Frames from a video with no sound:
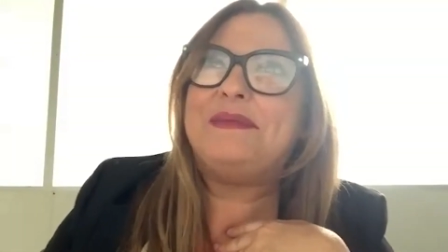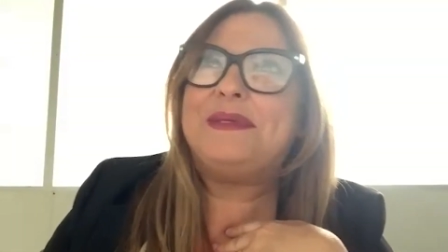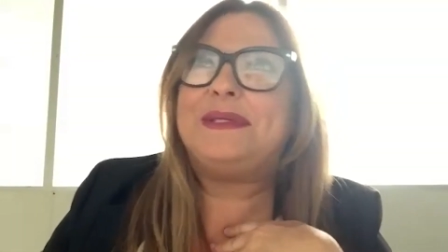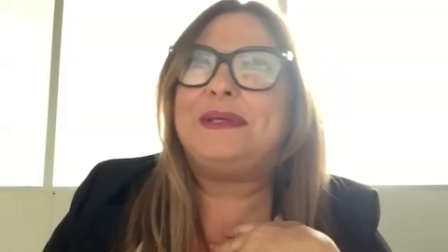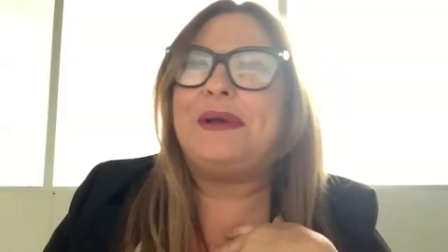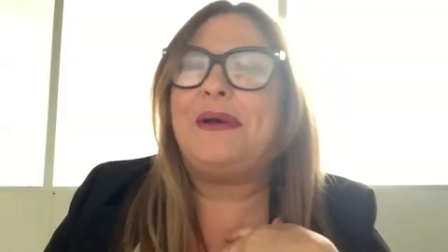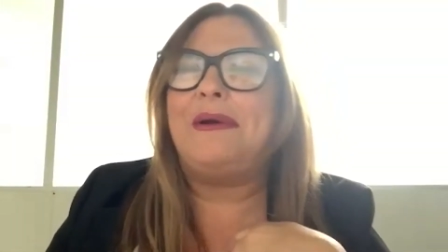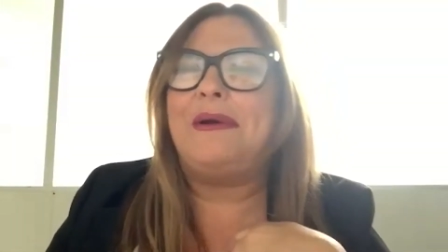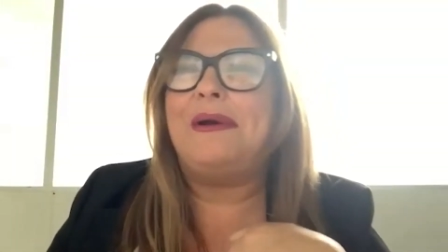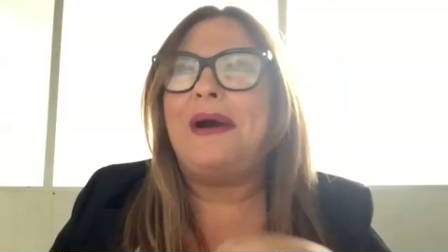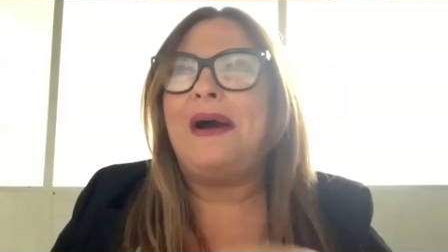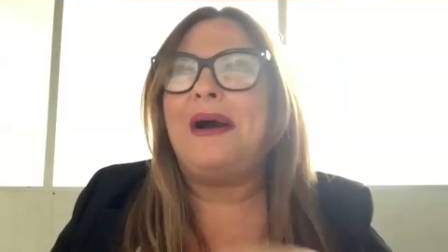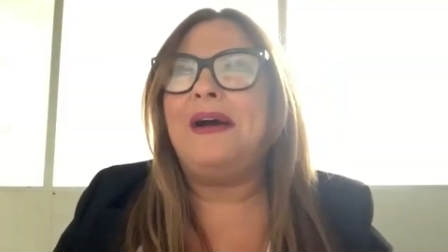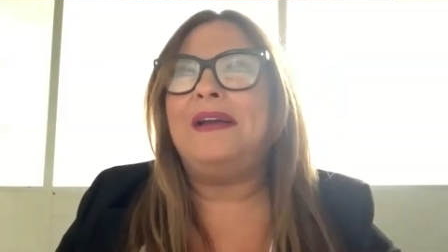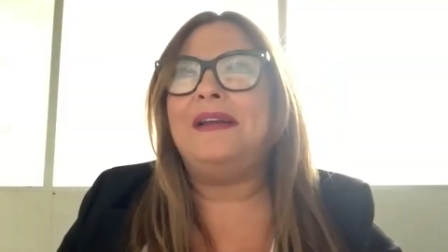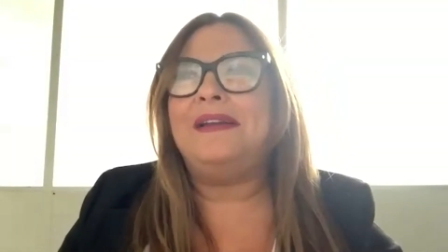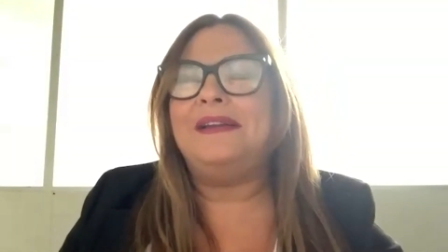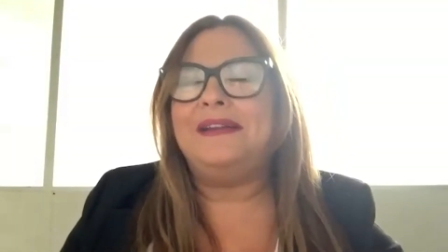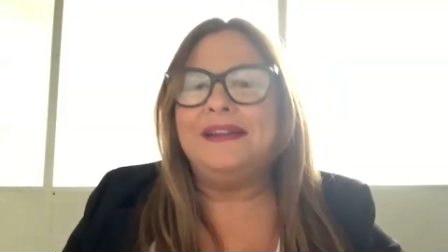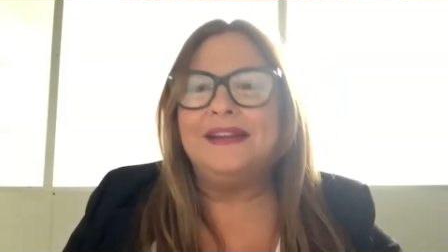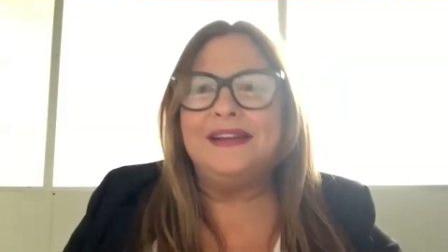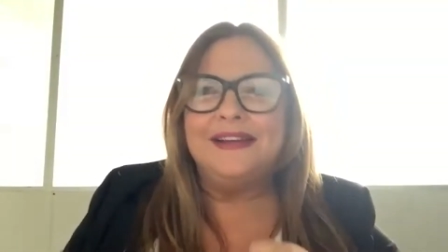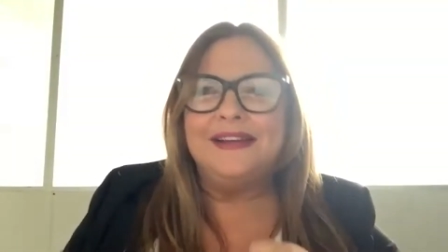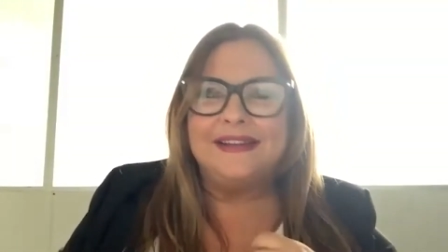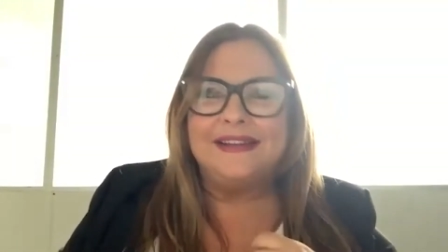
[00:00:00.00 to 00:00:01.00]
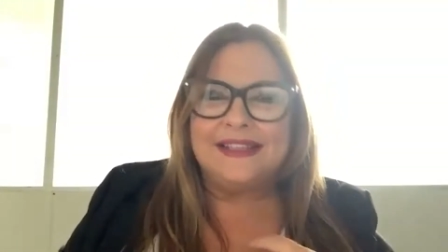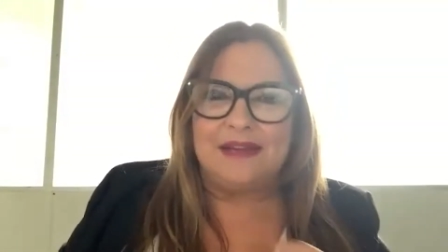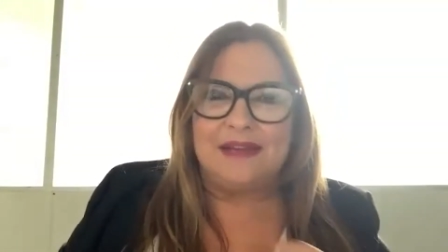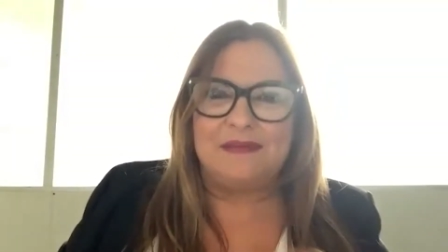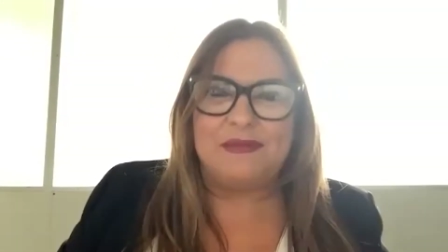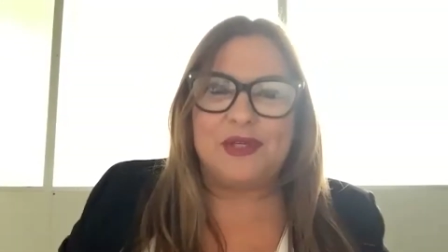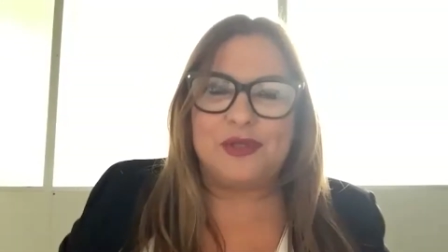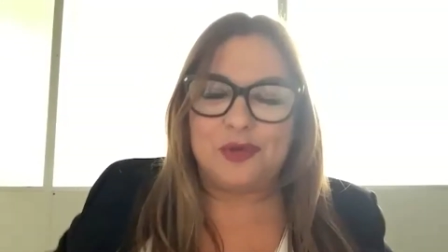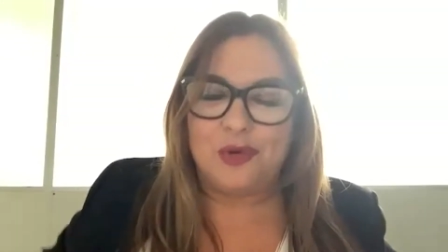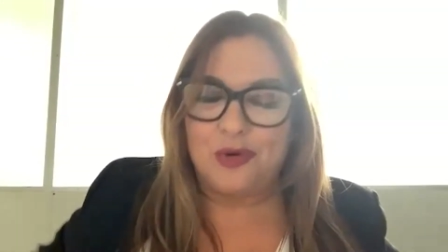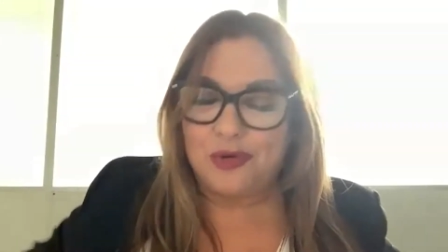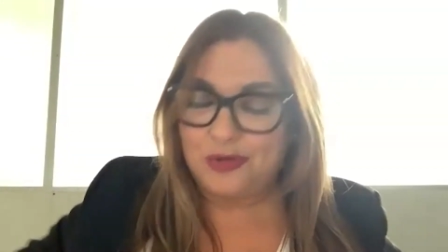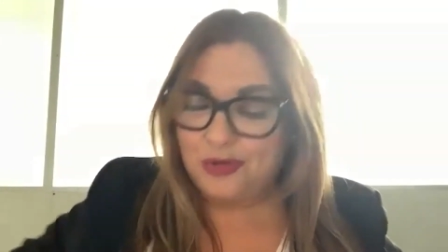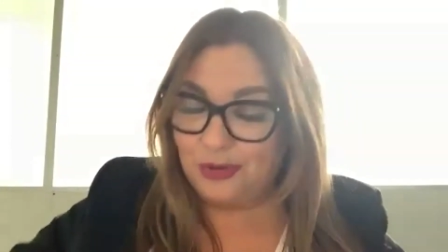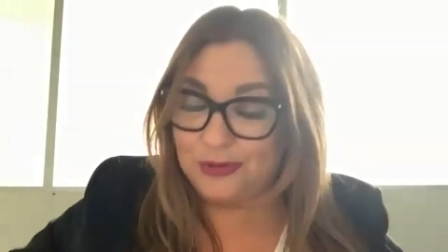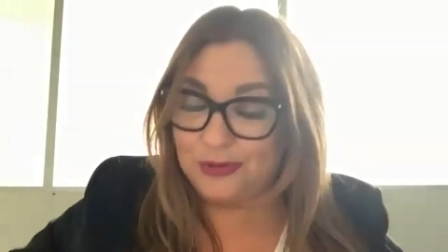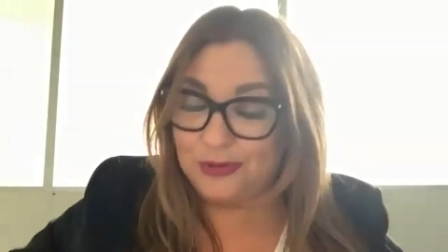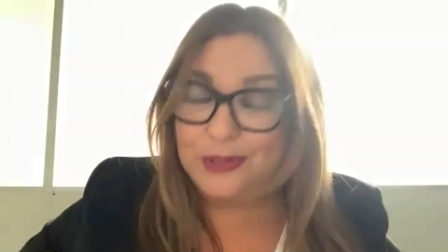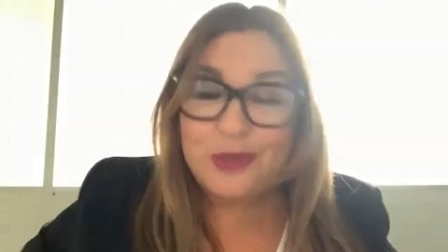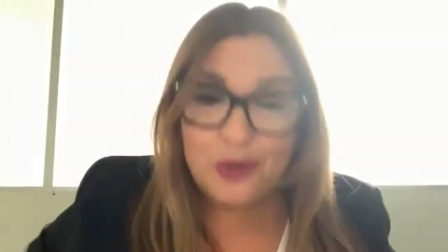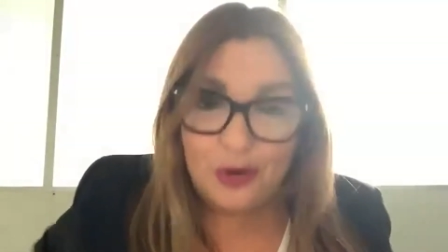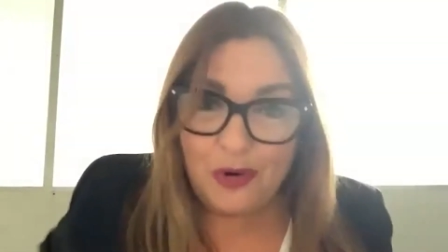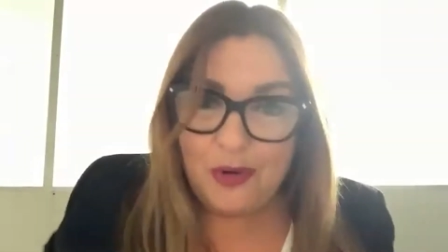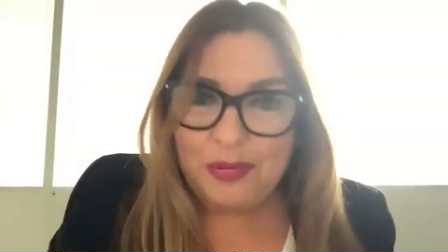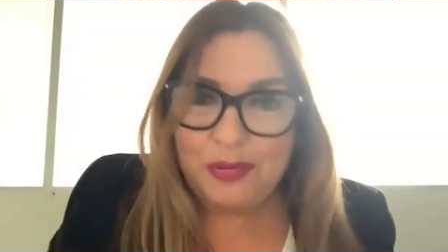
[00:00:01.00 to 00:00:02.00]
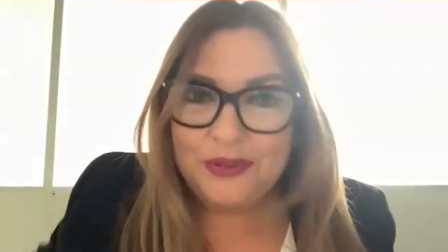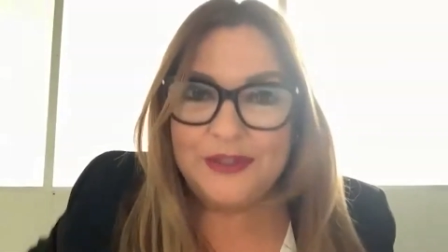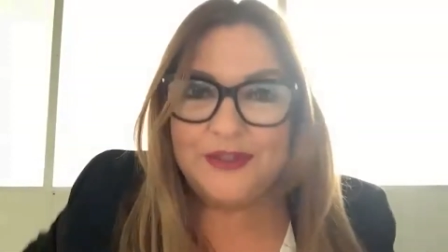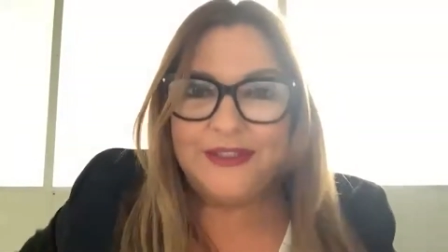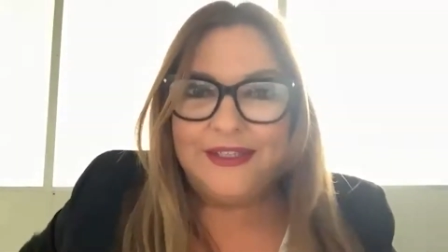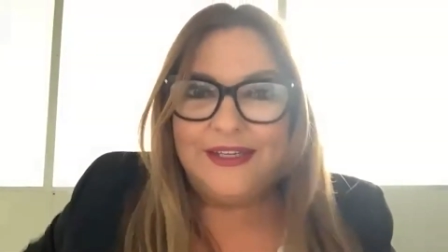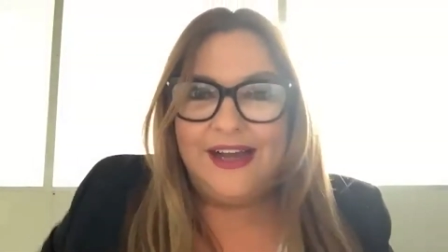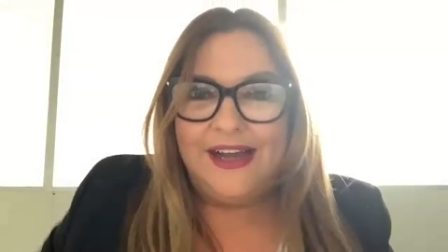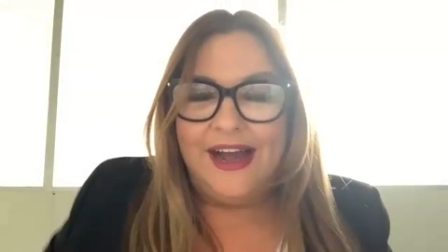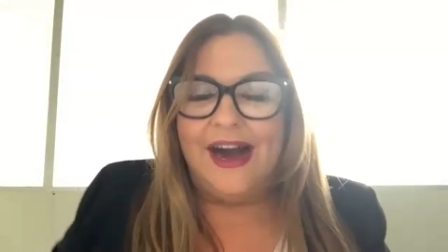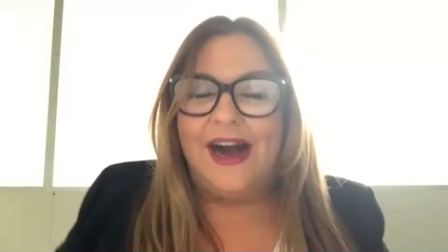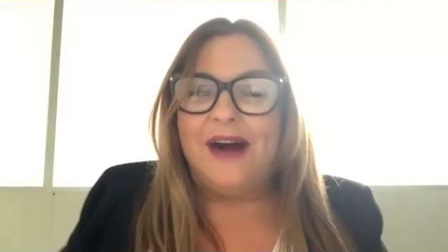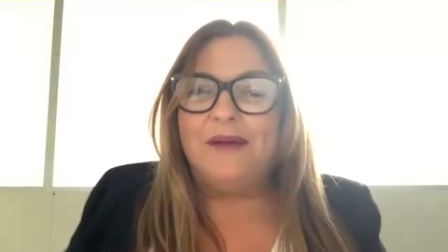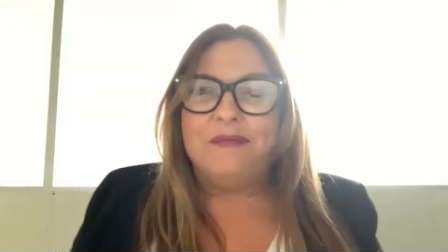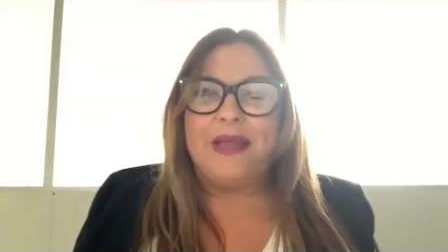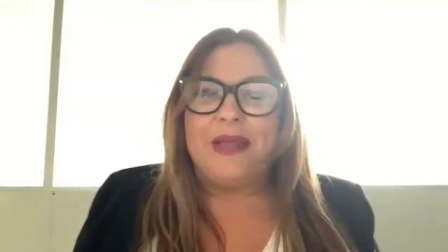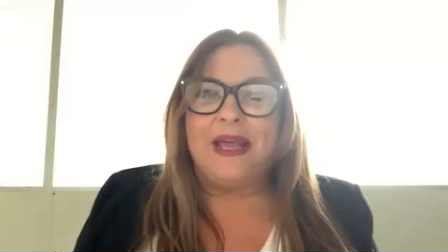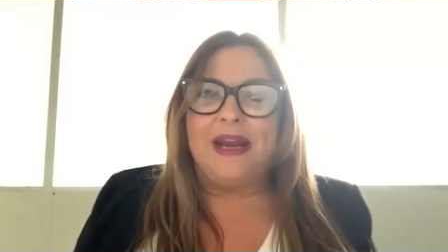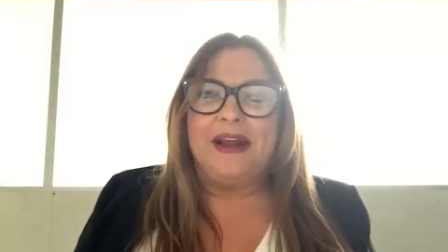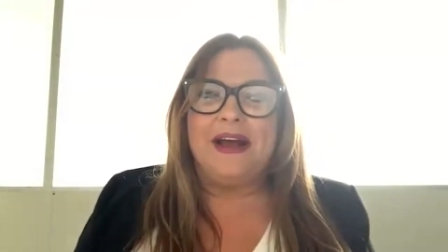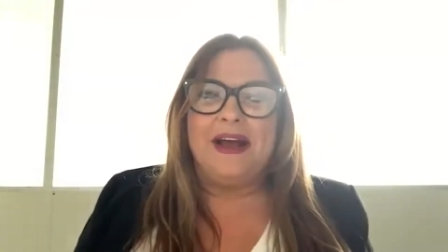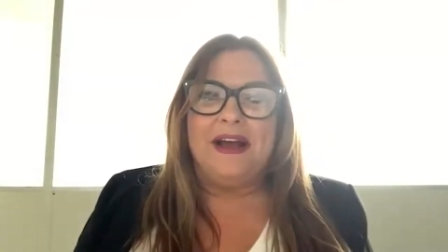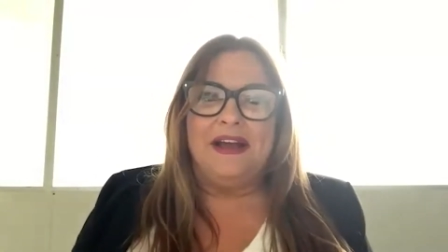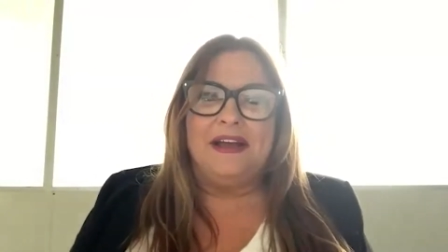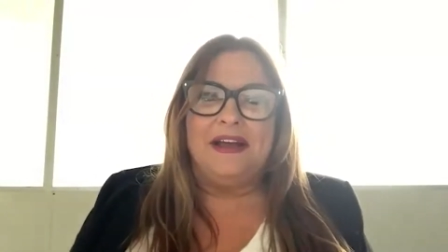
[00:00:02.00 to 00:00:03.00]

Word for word: so I seem to talk nonstop, um, and I